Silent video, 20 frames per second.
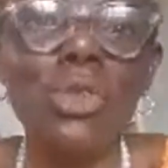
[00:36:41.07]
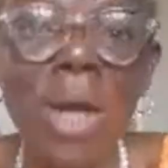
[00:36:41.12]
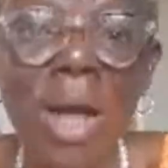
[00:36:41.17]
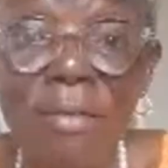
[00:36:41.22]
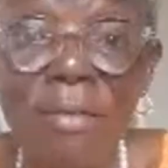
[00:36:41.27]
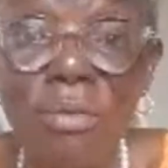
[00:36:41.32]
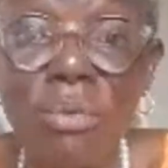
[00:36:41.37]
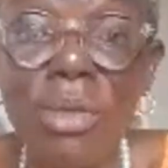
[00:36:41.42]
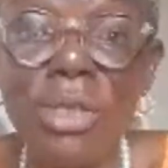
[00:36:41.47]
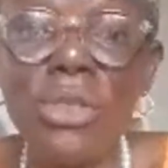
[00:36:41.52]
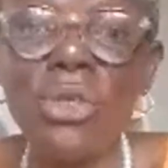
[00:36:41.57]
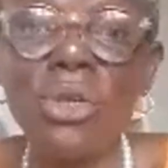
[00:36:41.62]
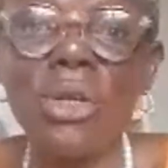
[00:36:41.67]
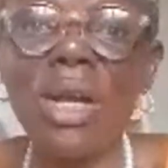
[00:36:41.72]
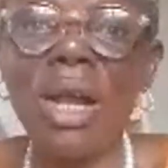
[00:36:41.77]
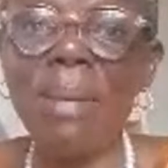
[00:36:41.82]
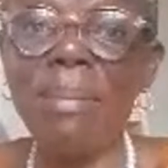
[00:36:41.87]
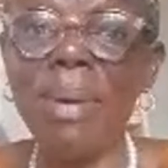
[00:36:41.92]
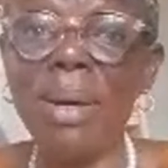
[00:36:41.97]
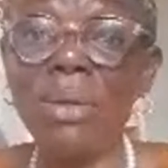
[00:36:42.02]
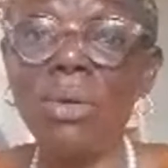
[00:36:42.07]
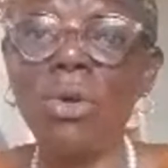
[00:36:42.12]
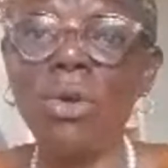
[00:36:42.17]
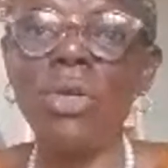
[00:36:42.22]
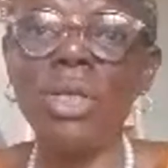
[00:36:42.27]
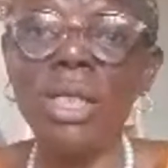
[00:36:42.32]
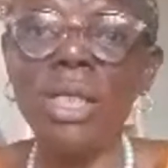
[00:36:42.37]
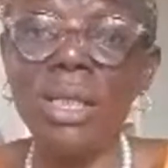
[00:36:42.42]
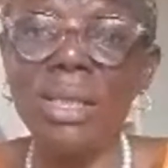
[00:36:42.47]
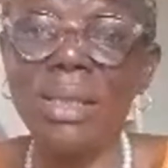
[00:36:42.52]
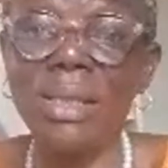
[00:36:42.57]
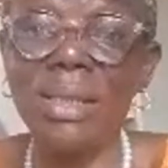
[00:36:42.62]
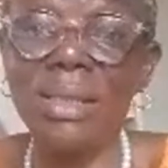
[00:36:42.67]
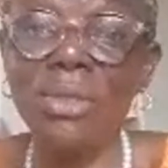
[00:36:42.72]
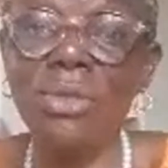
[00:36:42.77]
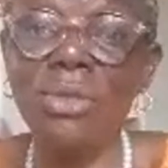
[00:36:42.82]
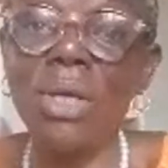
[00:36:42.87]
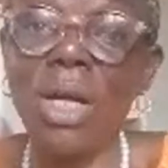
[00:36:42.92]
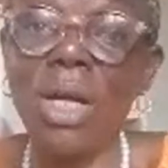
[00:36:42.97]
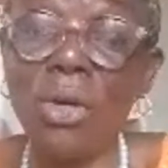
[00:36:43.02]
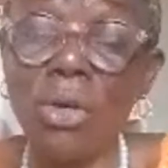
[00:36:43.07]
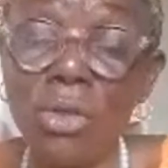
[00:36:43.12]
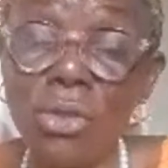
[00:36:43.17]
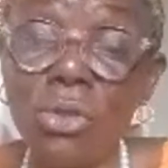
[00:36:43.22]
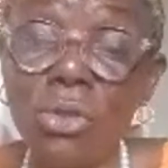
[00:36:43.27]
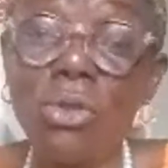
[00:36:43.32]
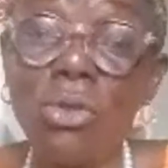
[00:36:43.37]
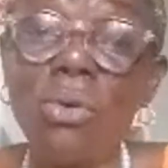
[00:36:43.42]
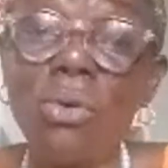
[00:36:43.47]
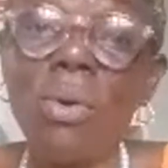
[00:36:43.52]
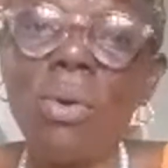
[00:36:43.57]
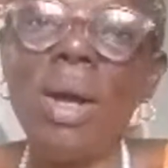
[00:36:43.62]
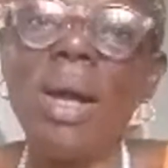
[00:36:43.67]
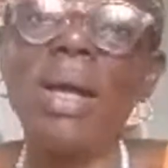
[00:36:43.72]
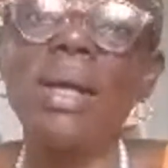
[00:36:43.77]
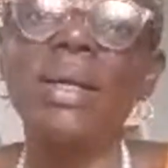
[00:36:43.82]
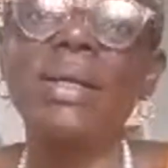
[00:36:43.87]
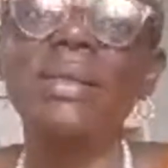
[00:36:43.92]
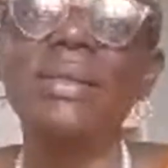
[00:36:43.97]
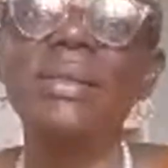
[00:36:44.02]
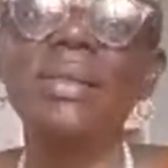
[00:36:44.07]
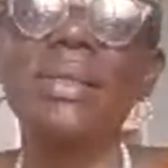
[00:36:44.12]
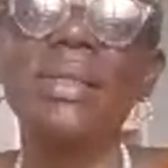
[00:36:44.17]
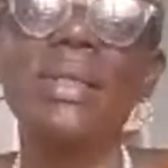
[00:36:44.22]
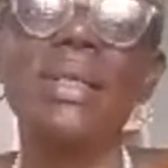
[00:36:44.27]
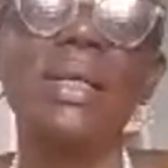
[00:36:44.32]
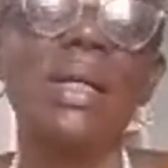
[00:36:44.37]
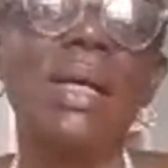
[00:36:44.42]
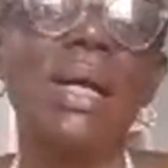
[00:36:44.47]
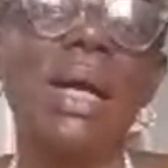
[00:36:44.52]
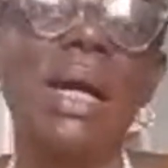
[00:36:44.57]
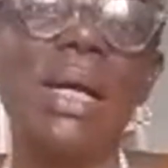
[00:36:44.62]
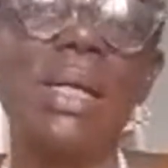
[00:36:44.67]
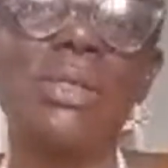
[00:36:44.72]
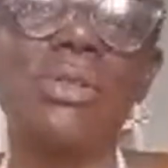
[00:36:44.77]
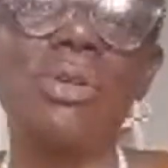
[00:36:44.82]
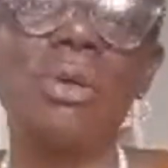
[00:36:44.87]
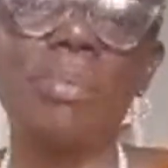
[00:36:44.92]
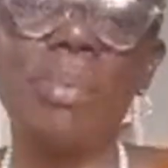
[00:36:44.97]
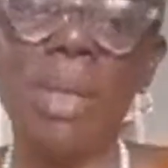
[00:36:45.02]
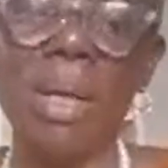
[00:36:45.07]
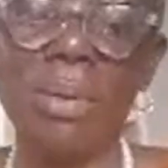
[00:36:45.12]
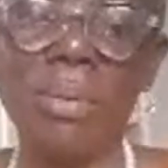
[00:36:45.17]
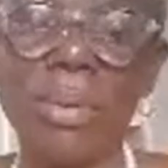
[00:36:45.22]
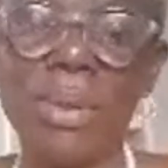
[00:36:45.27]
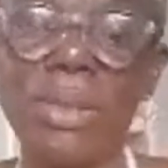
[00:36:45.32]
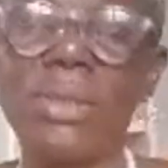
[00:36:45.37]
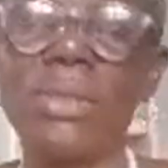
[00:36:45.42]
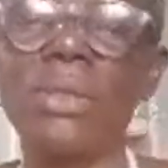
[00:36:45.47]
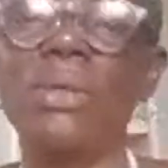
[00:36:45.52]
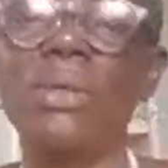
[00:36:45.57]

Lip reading: have questions on it, you can also go ahead and drop that question.